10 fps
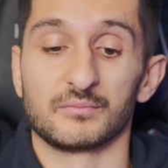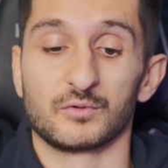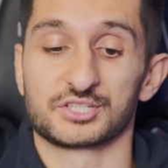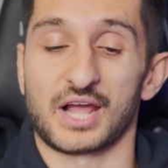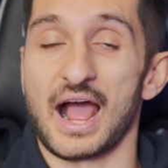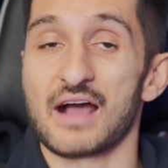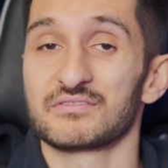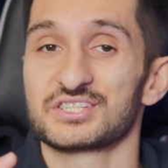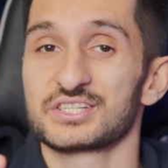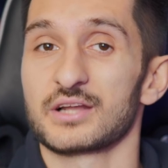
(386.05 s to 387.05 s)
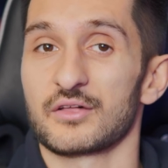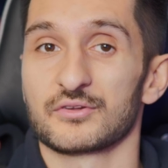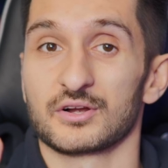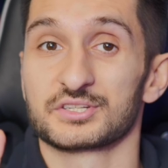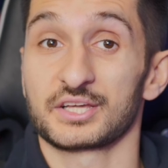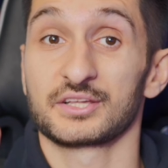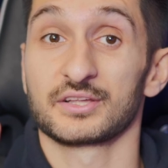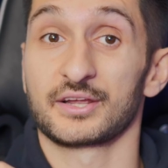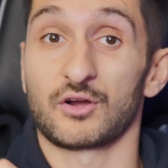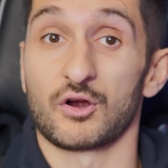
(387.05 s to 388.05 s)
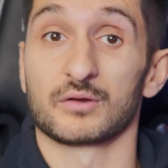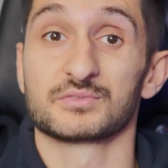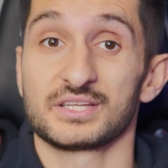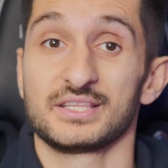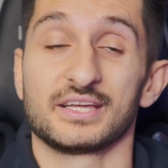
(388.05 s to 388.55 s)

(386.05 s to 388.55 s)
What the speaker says: which I haven't seen other articulating arms in the